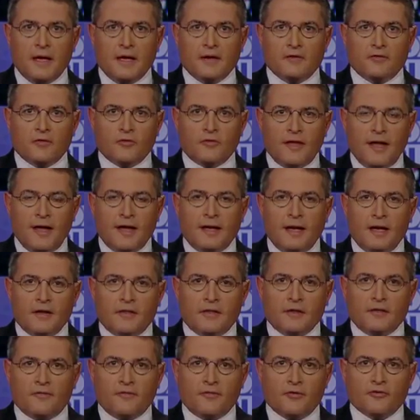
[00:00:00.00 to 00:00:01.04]
And so that, I
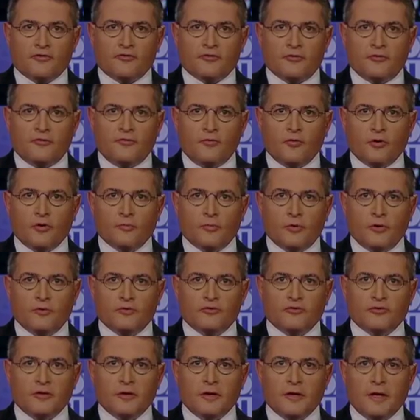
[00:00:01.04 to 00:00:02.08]
think, first and
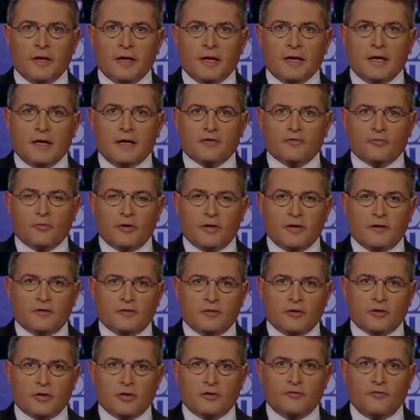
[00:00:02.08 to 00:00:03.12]
foremost, is what he's
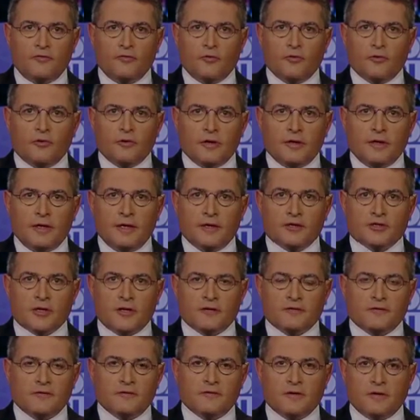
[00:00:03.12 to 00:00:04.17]
looking for in a
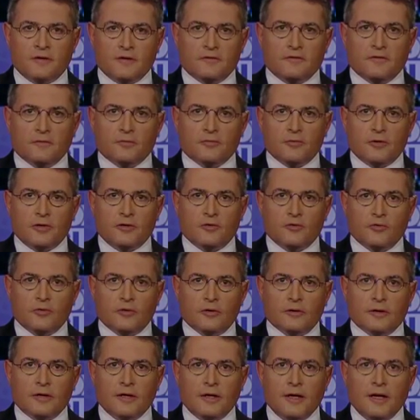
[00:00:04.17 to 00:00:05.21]
justice on the Supreme
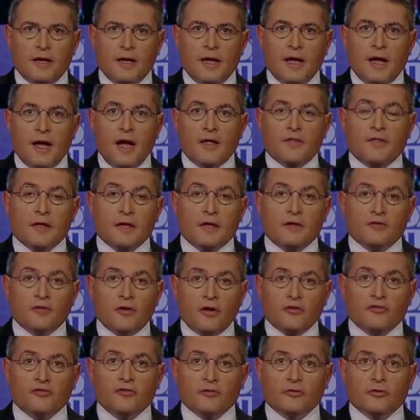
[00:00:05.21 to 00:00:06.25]
Court. I think he's
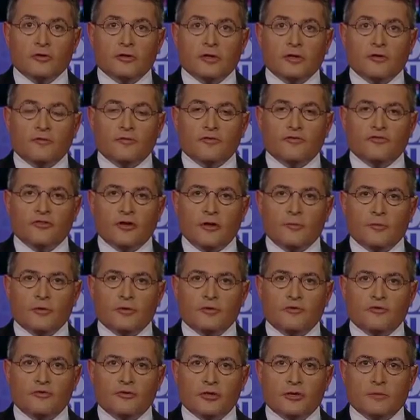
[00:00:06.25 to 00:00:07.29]
also looking for someone
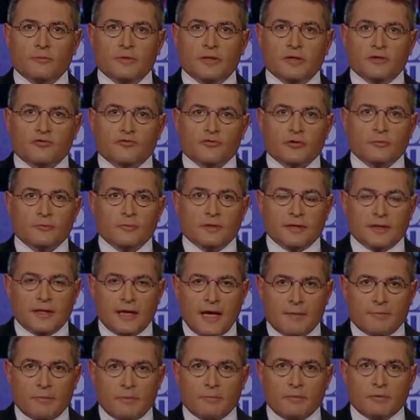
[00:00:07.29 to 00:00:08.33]
who's going to be extremely
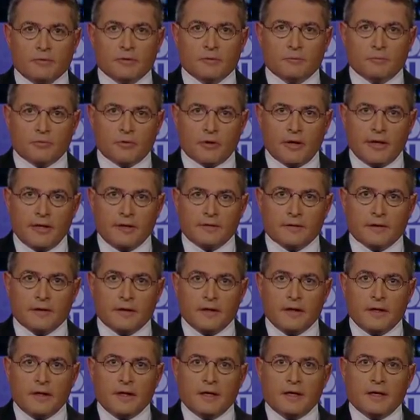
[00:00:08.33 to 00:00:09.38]
capable and bright.
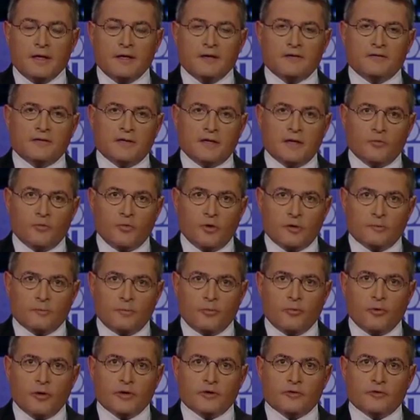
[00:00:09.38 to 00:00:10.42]
He said at one
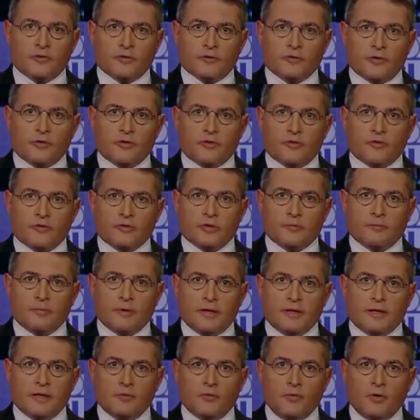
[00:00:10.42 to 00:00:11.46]
point during the third
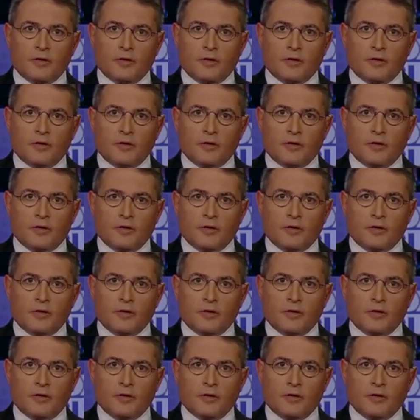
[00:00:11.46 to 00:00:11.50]
debate he